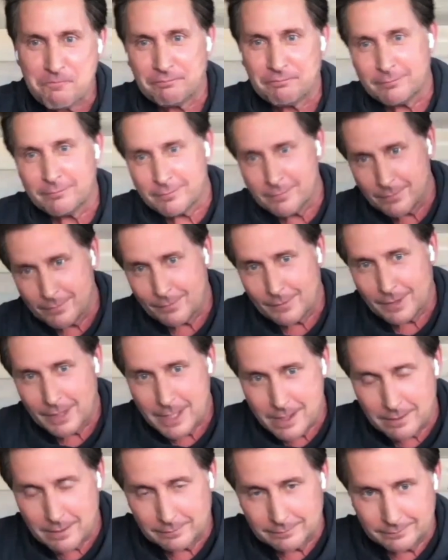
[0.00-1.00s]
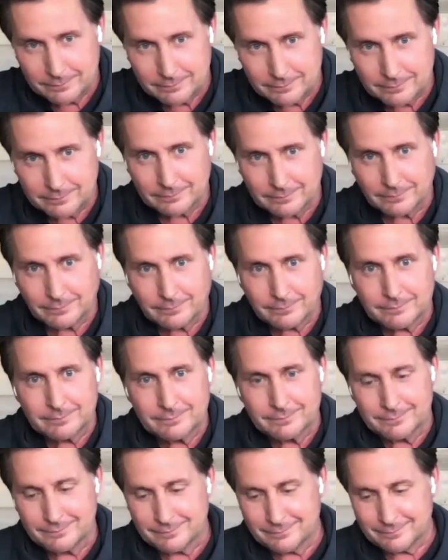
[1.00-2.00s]
you have a movie um,
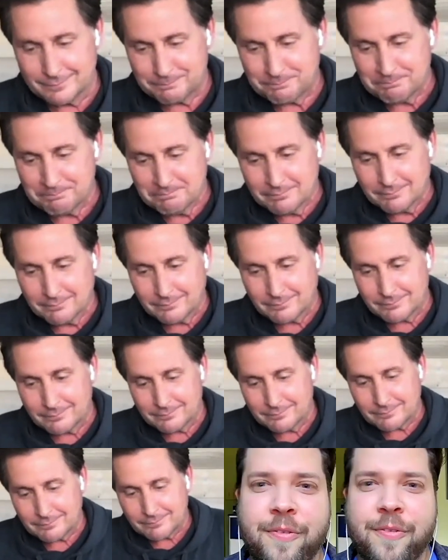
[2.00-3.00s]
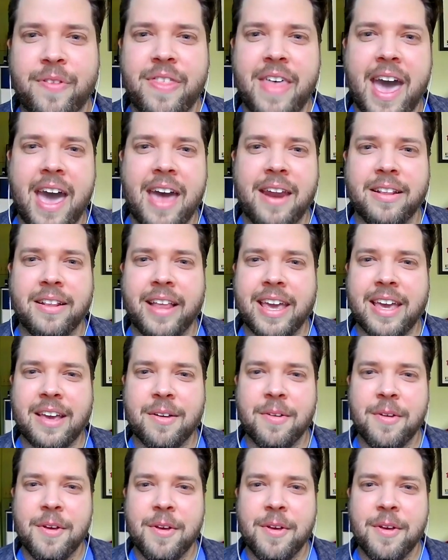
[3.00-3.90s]
for yourself that like